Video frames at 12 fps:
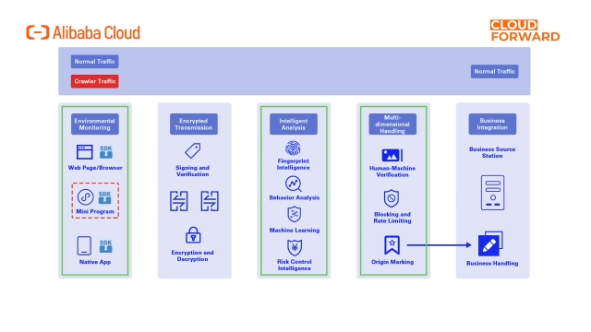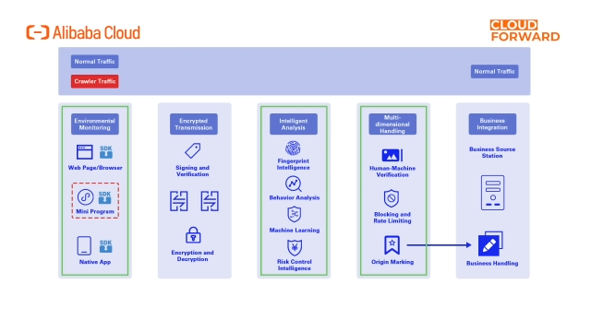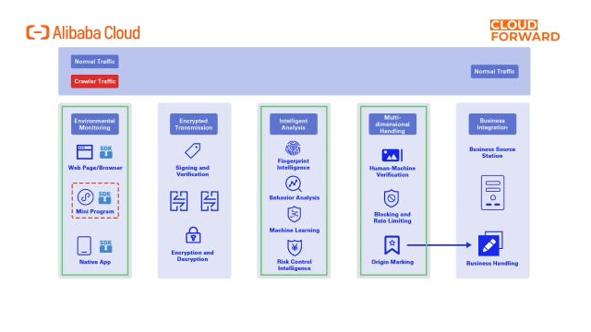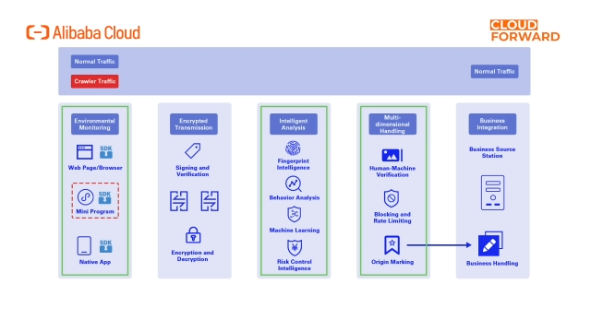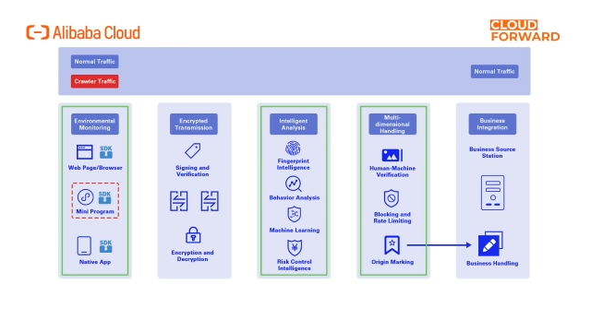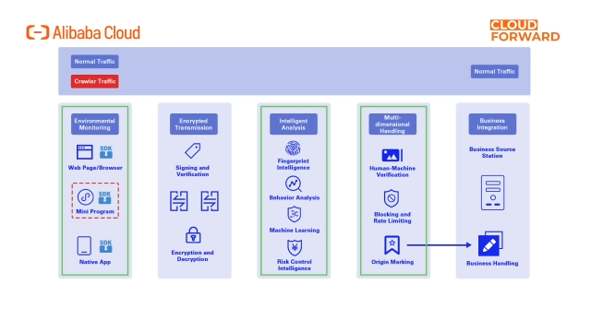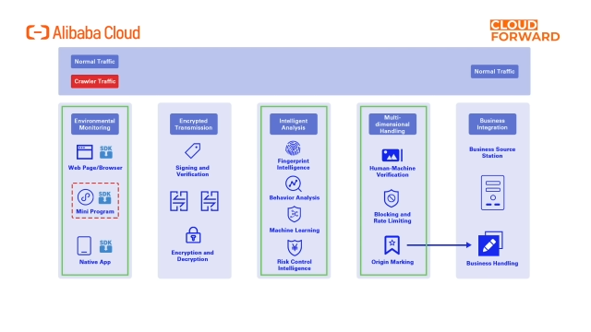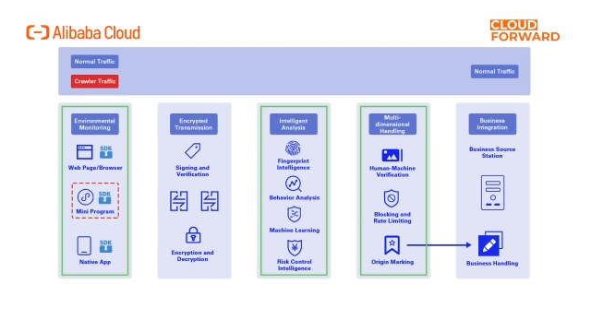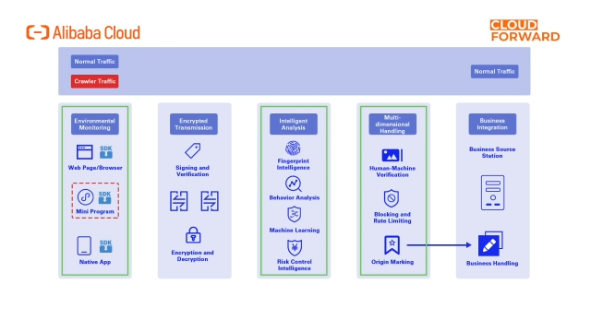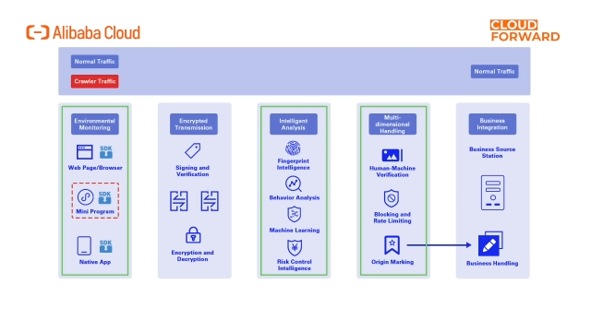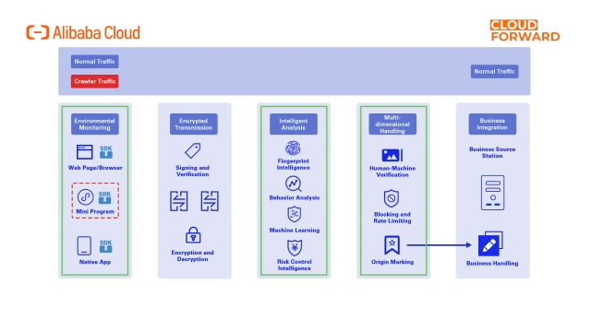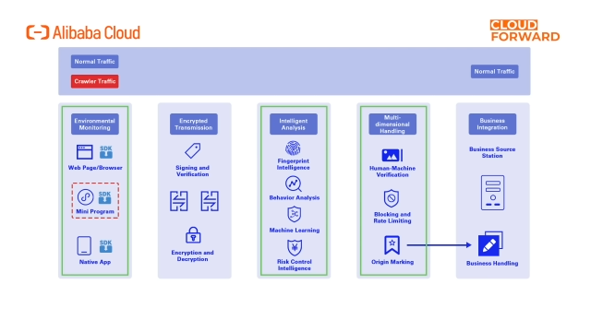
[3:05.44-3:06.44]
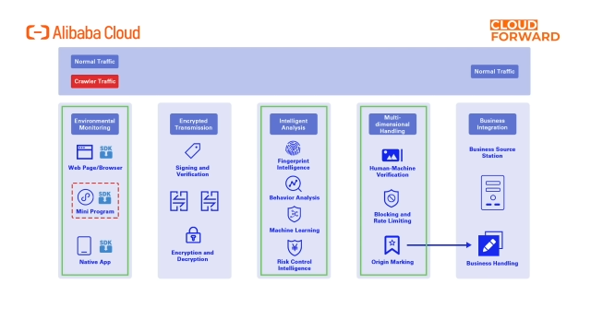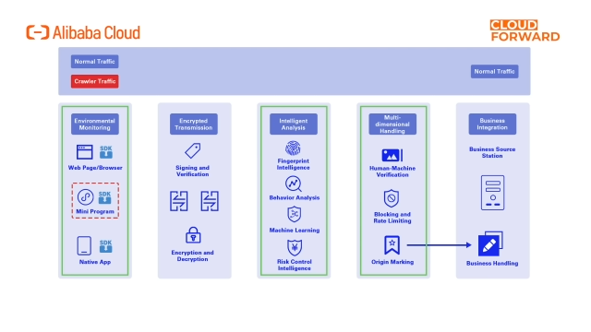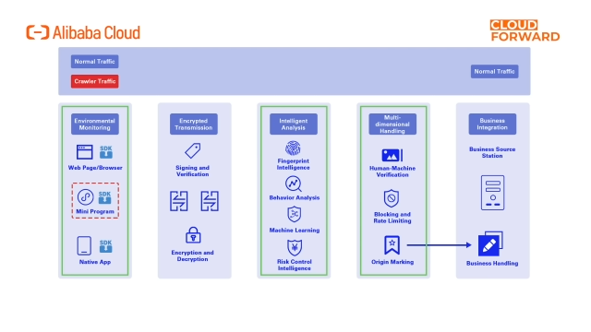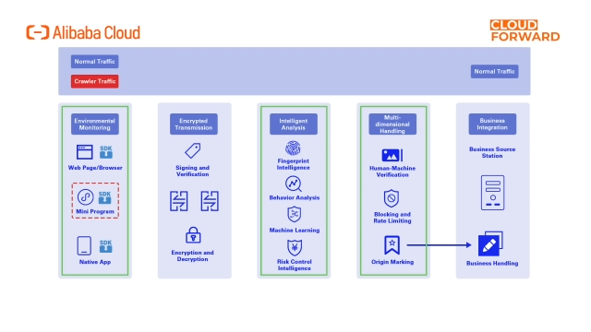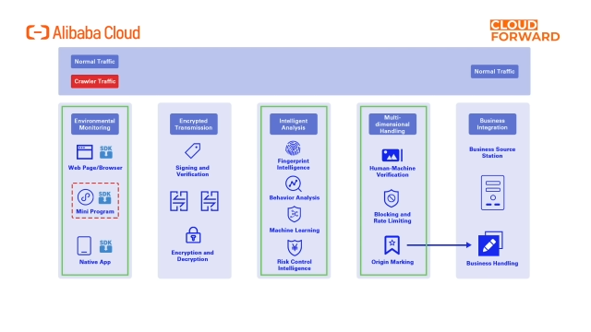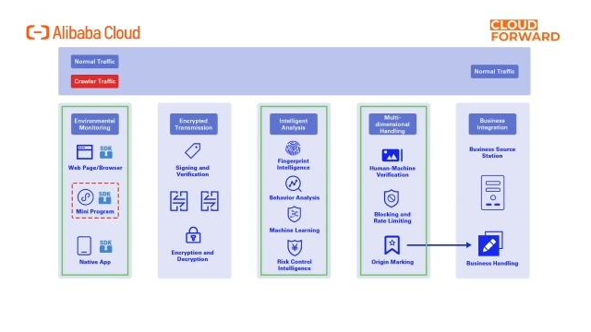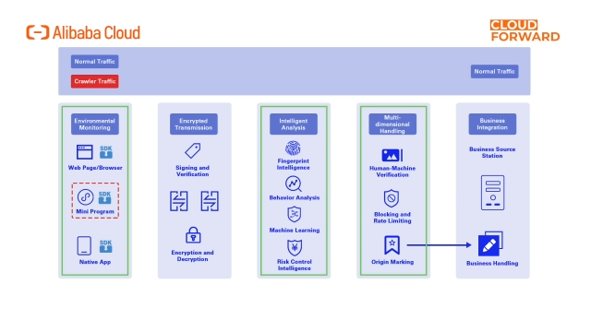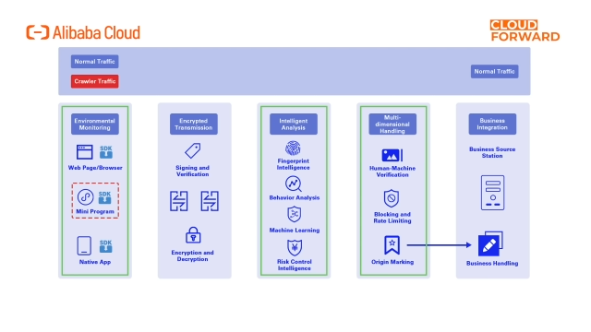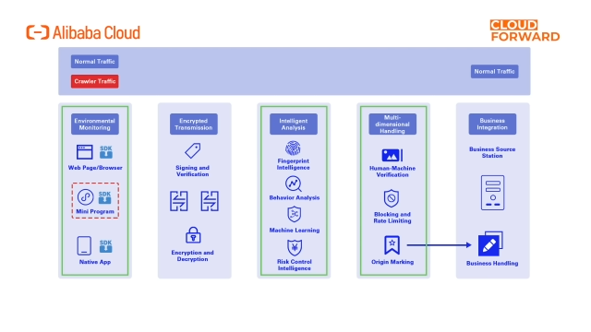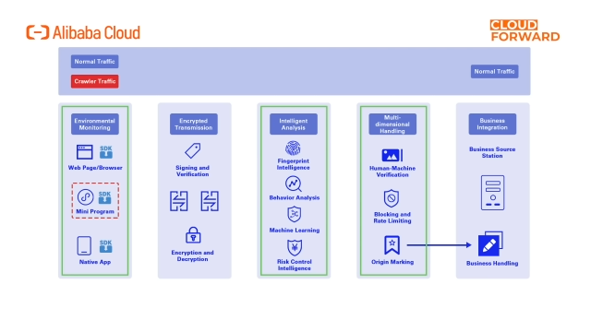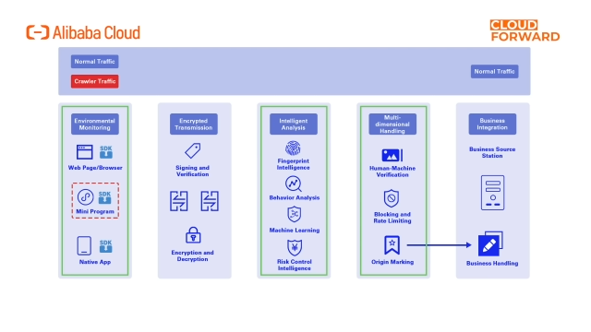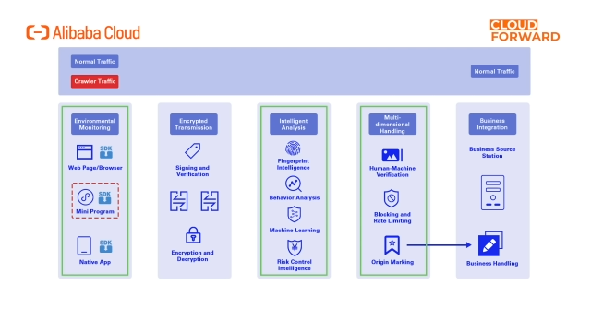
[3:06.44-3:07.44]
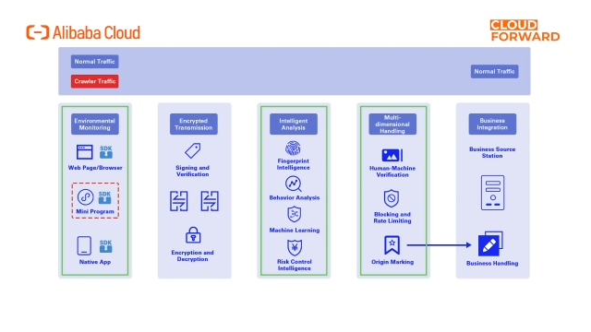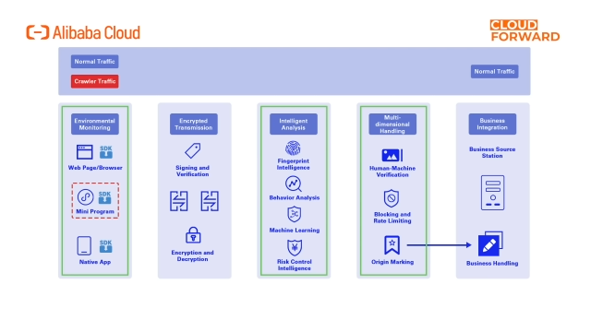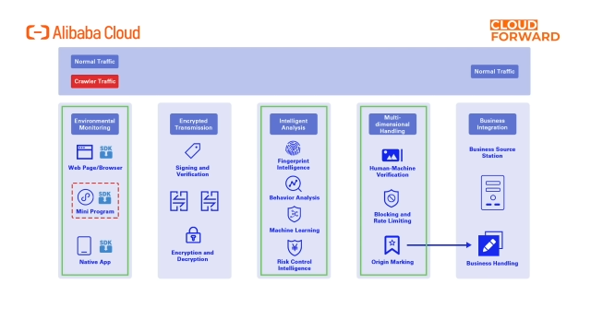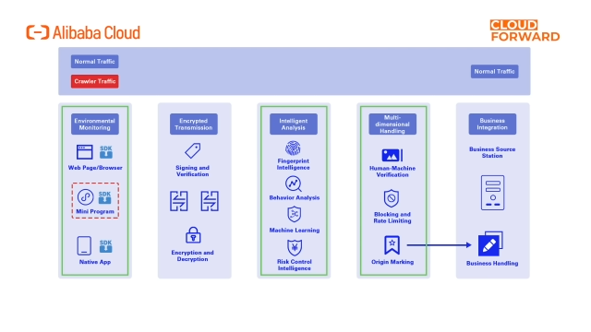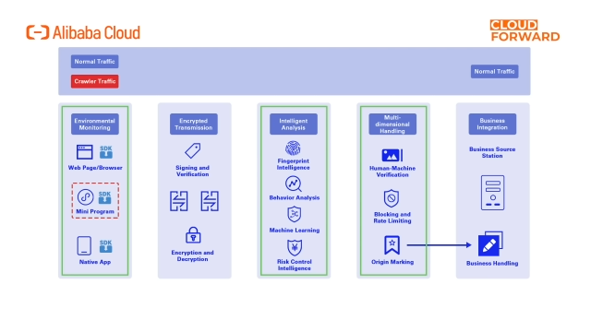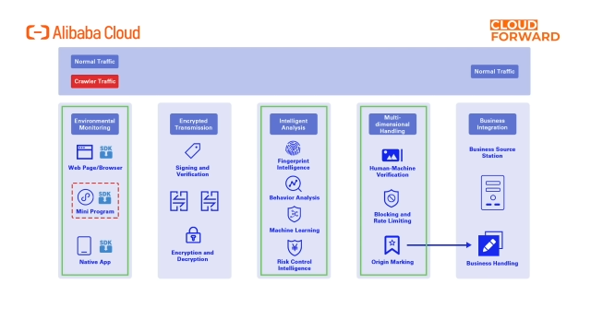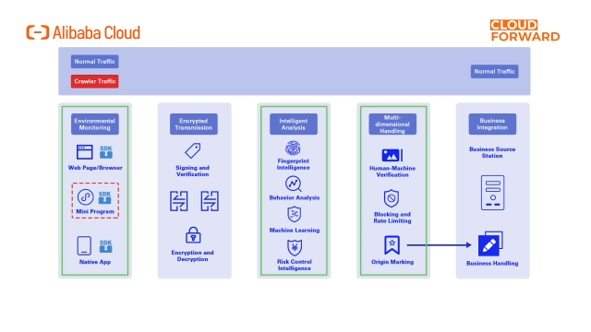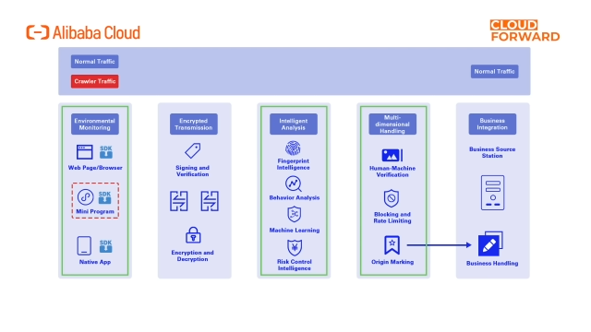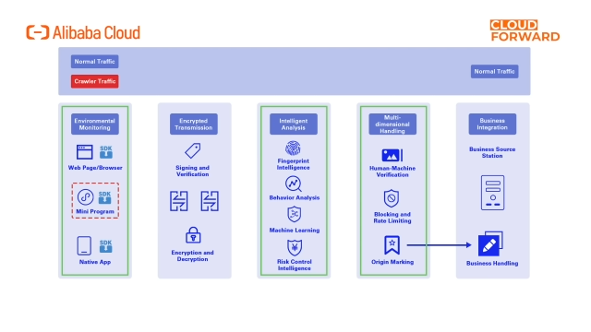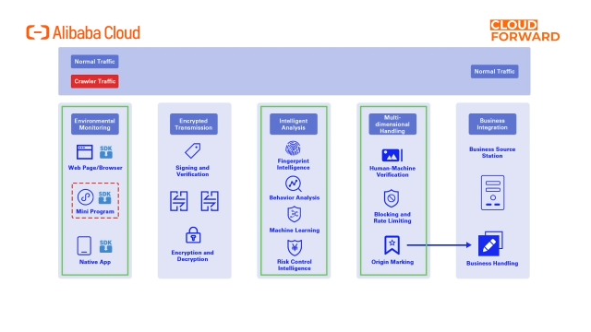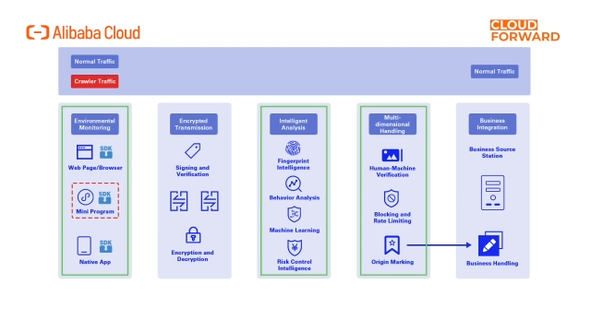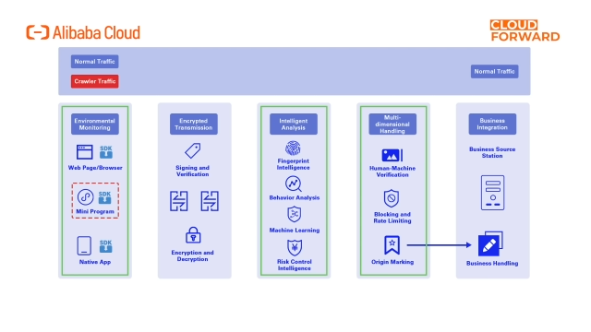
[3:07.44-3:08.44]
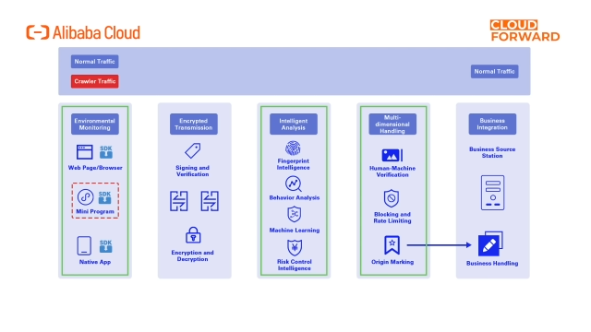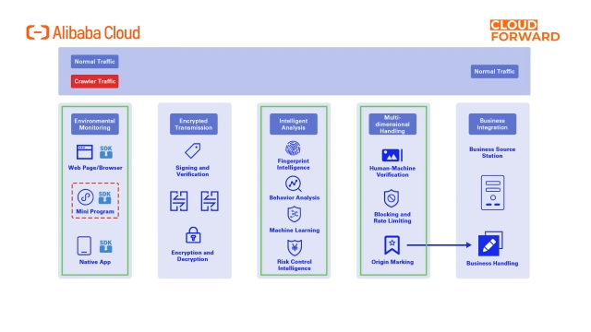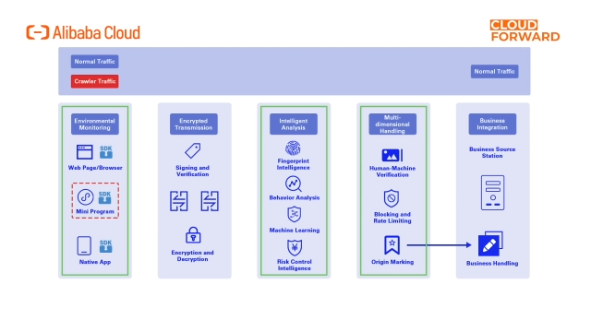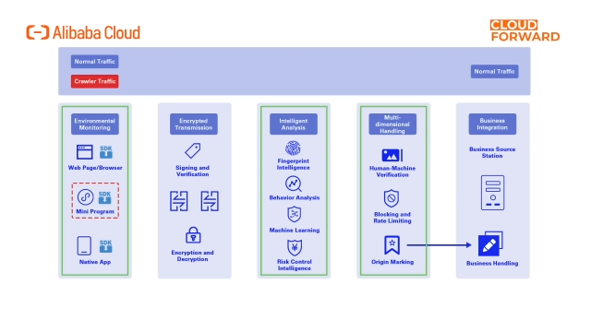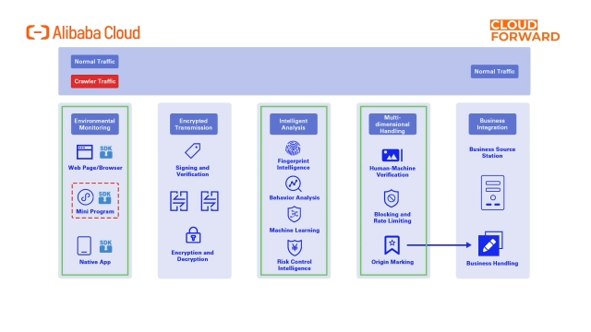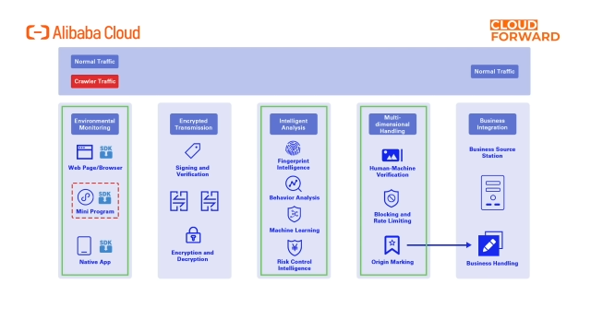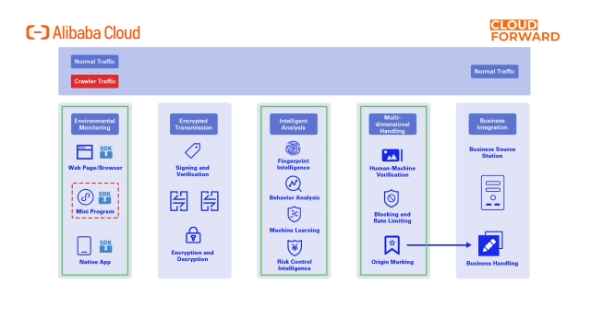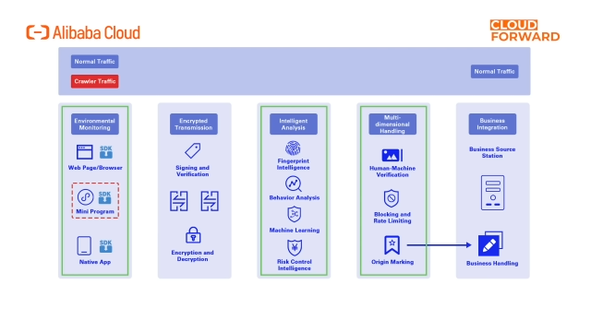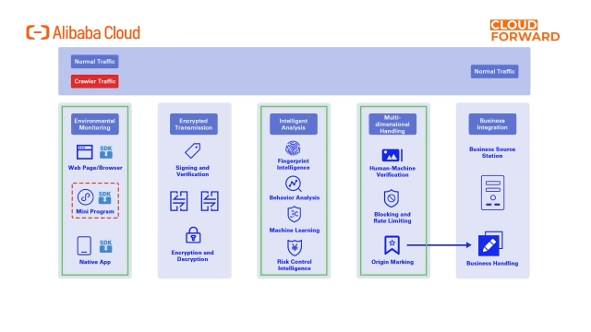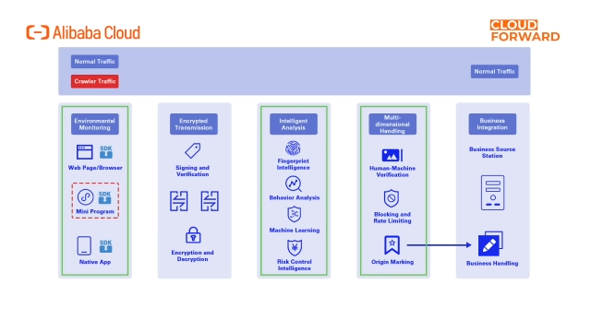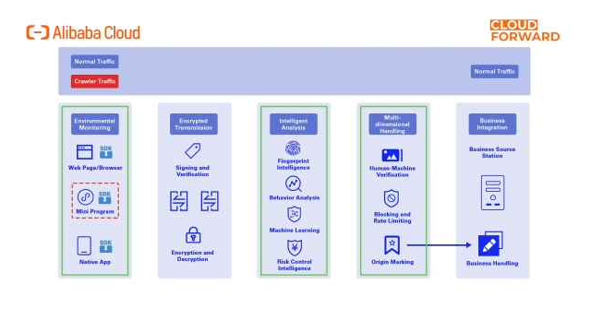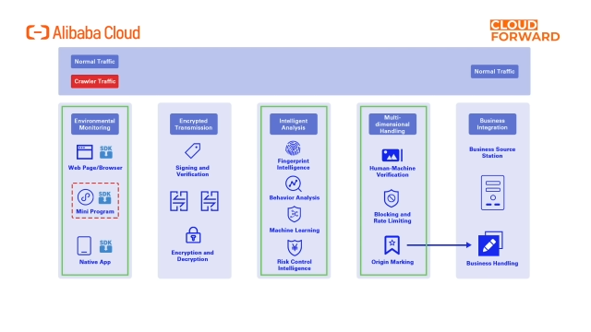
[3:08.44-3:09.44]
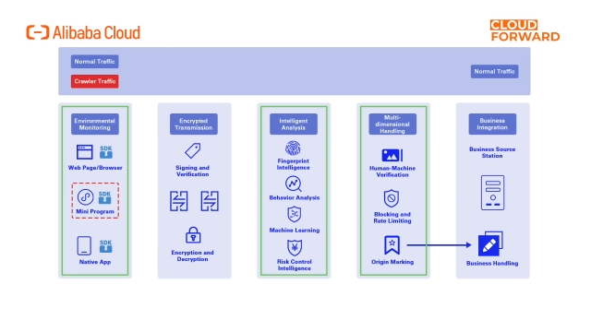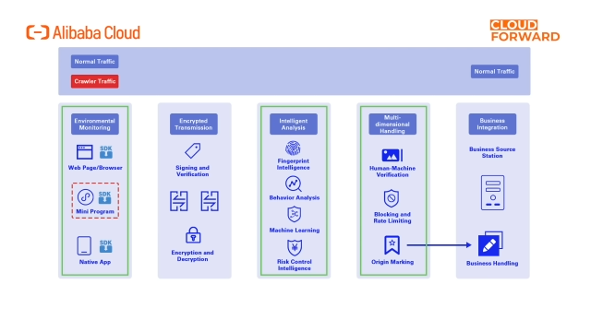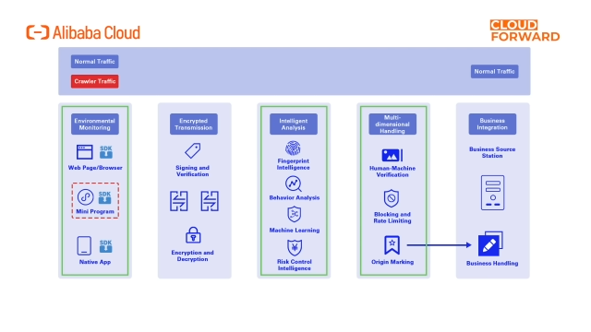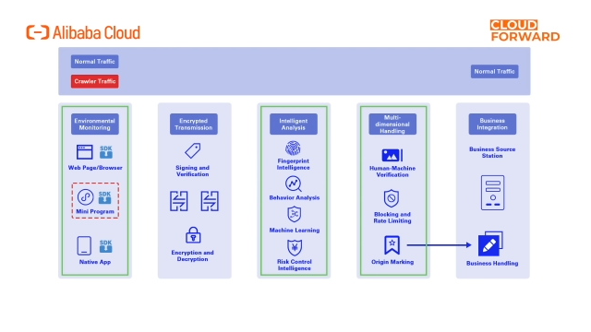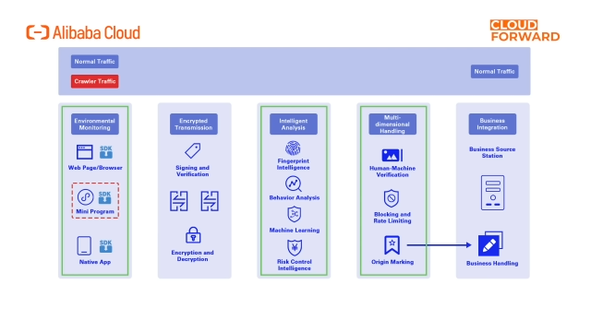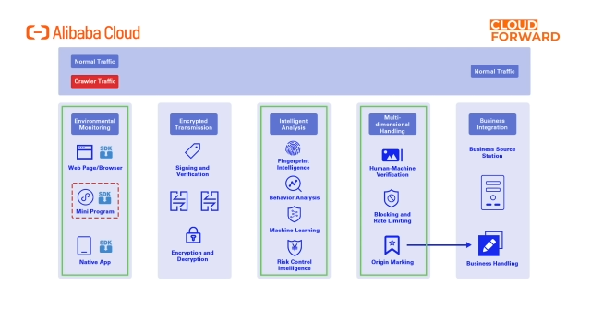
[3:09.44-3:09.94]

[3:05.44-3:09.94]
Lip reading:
Nobody's mouth can be seen.